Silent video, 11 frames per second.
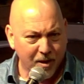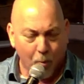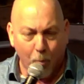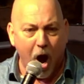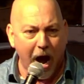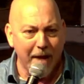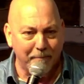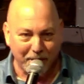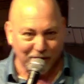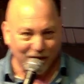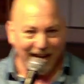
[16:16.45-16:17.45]
why?
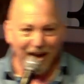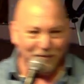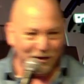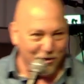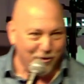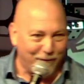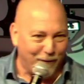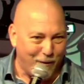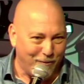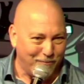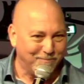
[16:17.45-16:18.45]
Because I love the
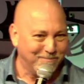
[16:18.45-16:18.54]
uniform.